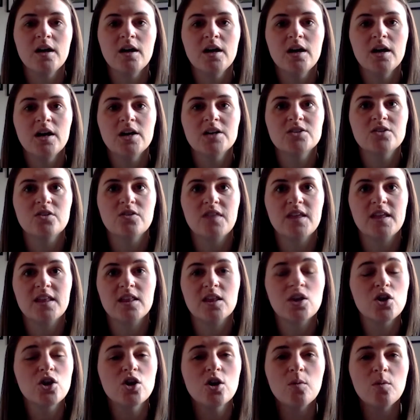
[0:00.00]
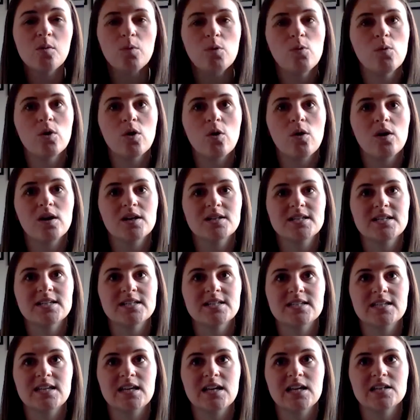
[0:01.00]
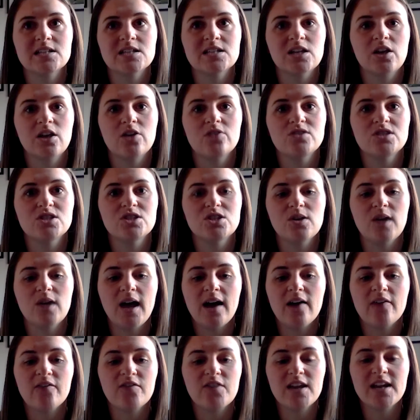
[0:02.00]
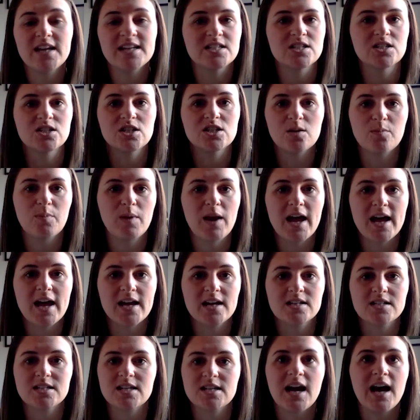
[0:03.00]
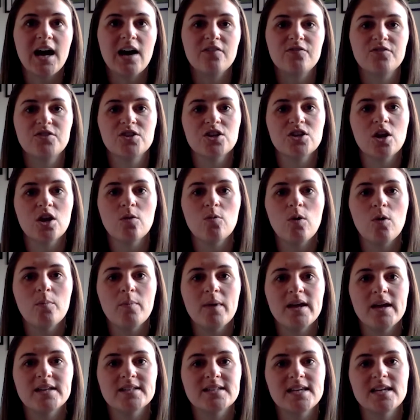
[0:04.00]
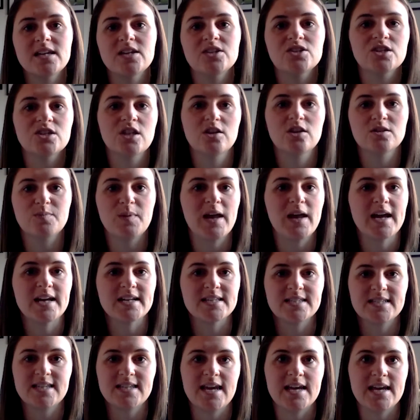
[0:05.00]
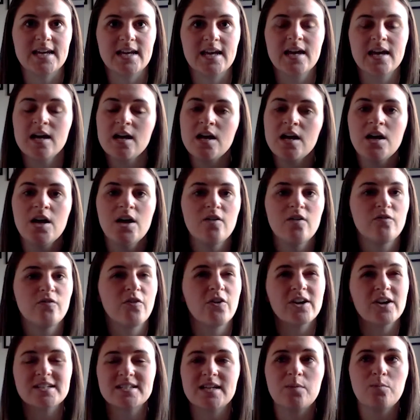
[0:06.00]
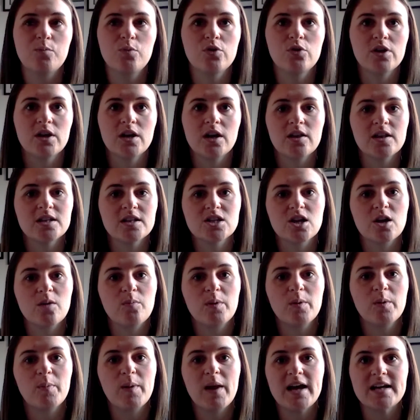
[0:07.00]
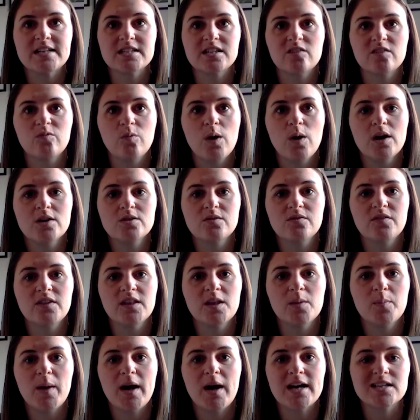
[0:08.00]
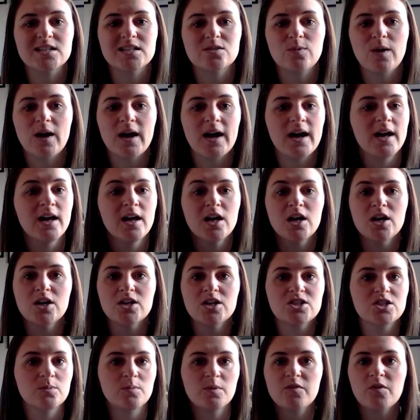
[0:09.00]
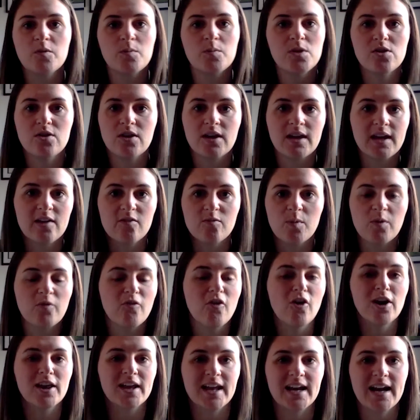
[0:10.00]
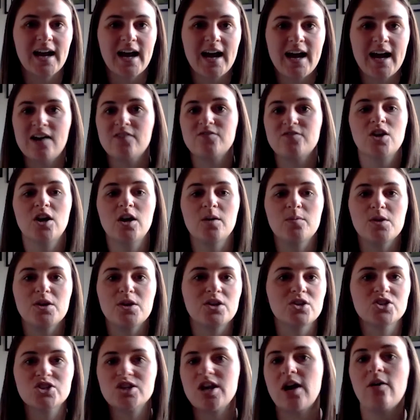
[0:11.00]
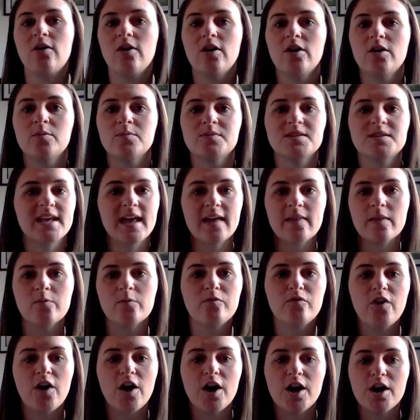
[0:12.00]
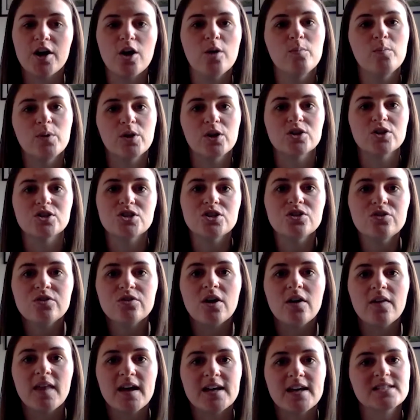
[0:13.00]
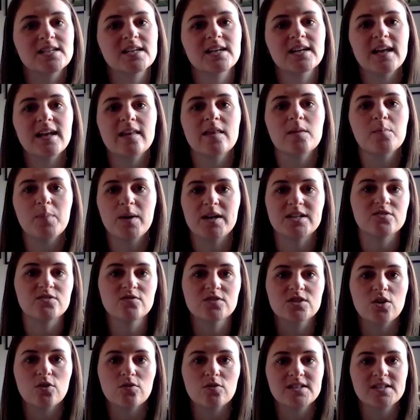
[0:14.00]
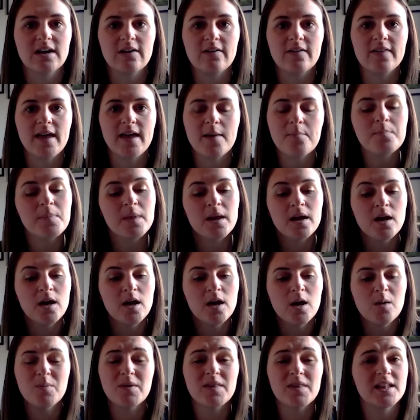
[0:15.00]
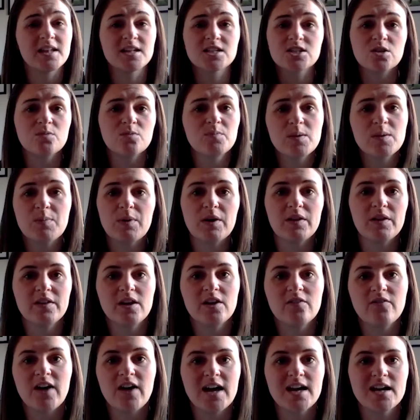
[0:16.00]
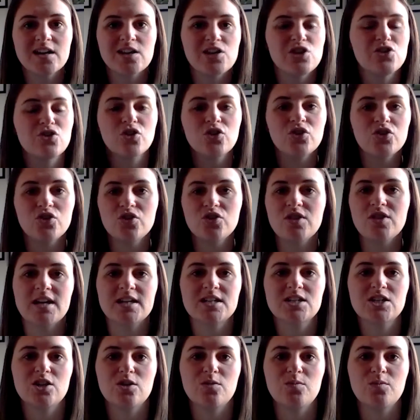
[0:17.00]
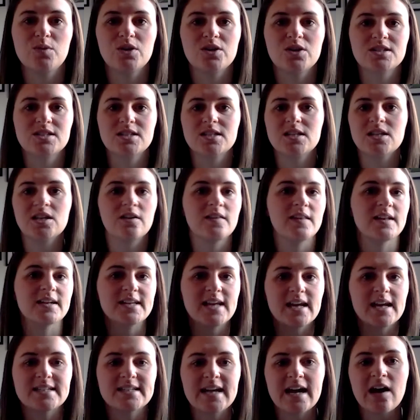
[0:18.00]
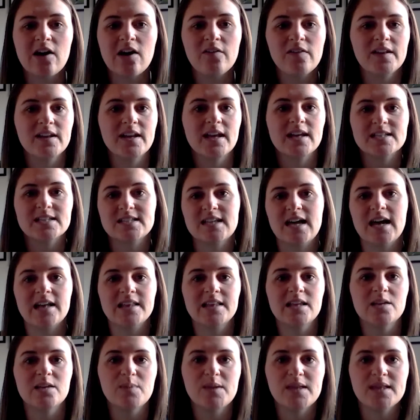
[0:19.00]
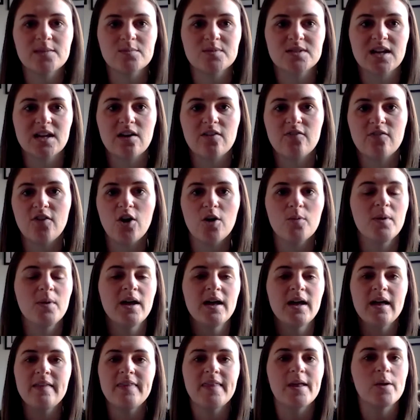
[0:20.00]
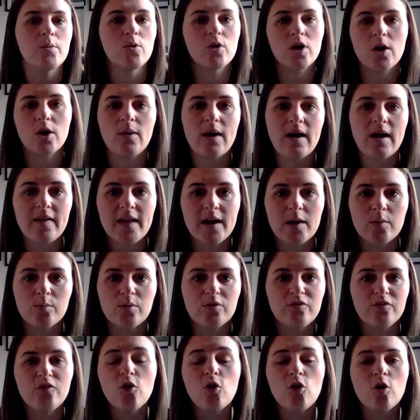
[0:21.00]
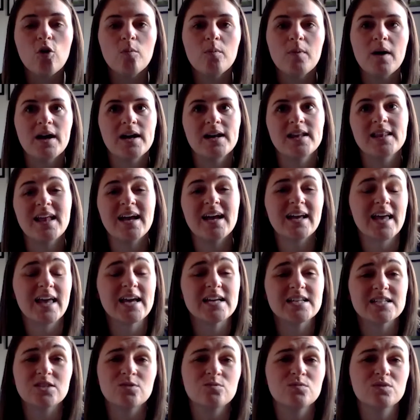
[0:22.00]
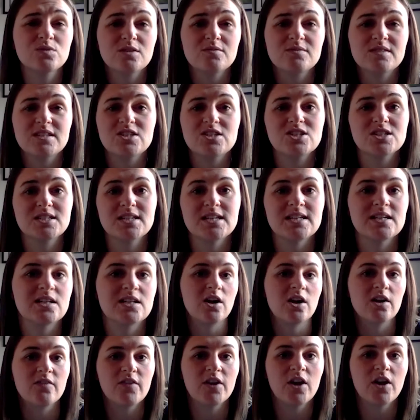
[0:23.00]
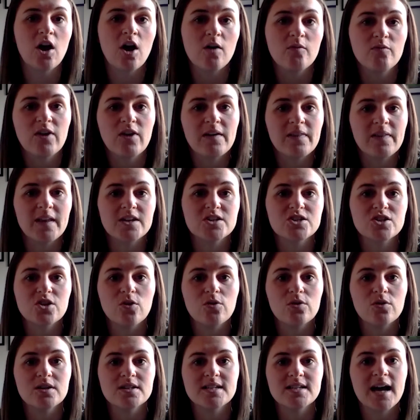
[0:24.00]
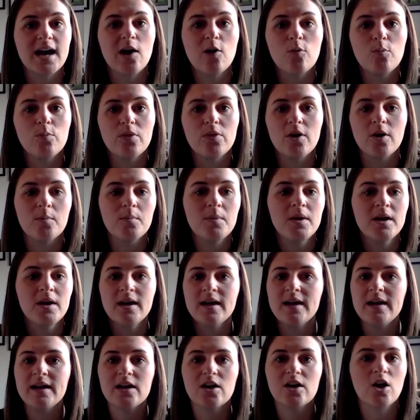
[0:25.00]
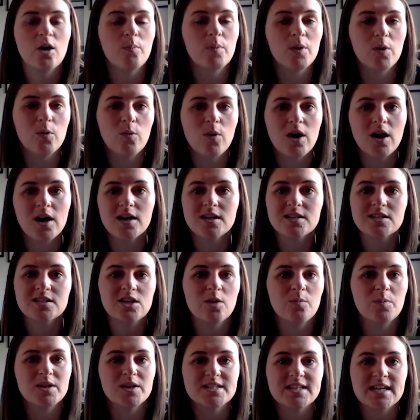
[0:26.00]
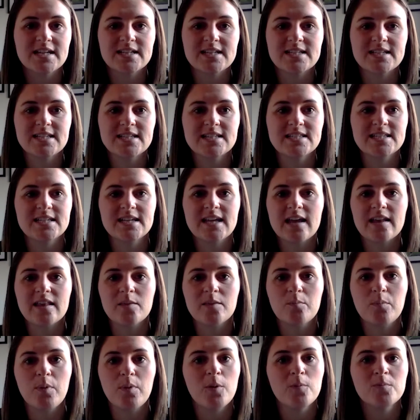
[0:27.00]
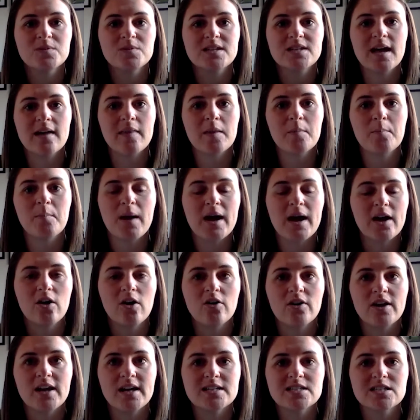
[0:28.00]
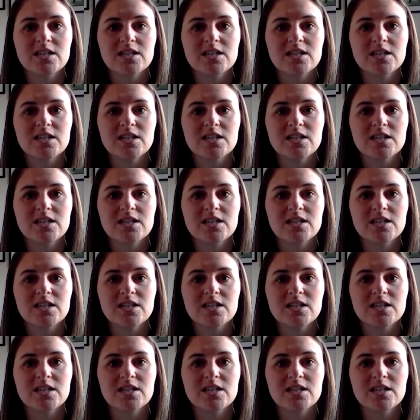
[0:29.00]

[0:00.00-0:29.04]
So I think the number one quality and skill as a coach is you have to listen to your players. You have to know what makes each of those players tick. For example, there's a couple of players I've worked with in the past where some of them you can give them a rollicking at halftime, you can shout at them to get them fired up because that's going to get the best results out of them. But then there's some people on the other hand you couldn't do that to, because they'd get down, they'd get sad, they'd beat themselves up, they won't go out there and perform. And in that case, sometimes they just need an arm around their shoulder to help them, a couple of words, a couple of sentences to get them pumped, get them back on it.